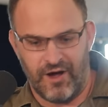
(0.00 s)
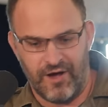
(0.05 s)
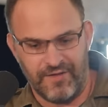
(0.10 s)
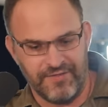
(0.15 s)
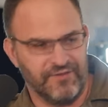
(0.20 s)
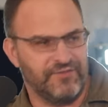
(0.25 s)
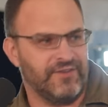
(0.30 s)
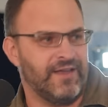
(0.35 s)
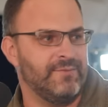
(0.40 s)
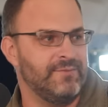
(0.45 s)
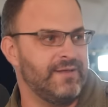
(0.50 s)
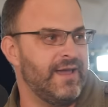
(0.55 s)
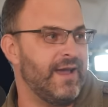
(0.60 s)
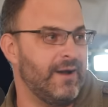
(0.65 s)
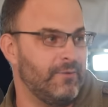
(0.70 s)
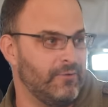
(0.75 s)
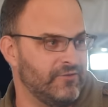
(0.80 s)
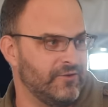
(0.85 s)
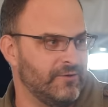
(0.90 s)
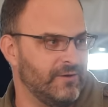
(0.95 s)
on the same day,
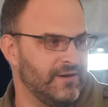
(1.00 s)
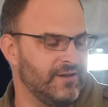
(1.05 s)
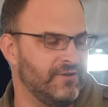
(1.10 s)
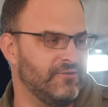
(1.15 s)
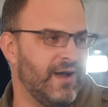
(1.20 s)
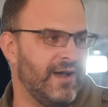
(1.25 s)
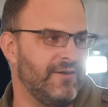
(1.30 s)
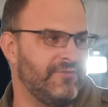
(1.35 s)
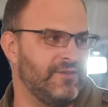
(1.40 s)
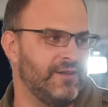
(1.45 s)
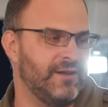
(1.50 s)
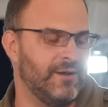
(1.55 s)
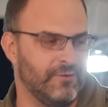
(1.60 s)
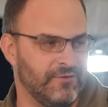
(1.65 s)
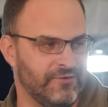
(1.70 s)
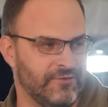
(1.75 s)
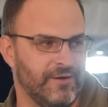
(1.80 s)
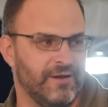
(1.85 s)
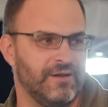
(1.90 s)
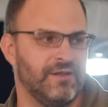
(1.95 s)
I was already drafted, I
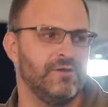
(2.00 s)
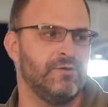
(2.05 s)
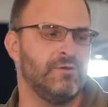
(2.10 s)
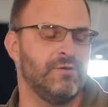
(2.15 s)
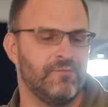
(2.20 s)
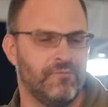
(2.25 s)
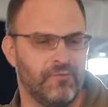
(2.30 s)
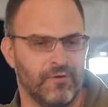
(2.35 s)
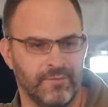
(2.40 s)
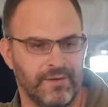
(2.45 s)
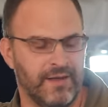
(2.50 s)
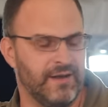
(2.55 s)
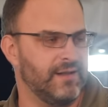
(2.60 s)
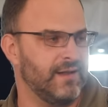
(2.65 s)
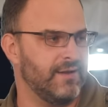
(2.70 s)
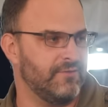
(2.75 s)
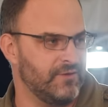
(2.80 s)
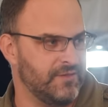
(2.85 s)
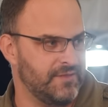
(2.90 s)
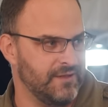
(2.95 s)
was already in uniform
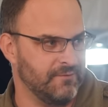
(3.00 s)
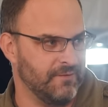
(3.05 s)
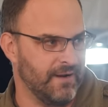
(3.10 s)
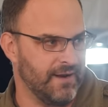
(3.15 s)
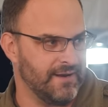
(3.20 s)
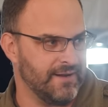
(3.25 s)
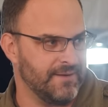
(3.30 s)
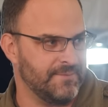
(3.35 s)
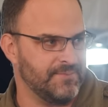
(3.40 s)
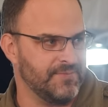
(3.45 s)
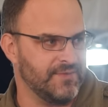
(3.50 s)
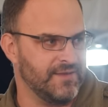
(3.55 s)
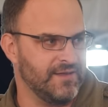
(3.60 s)
getting everything ready.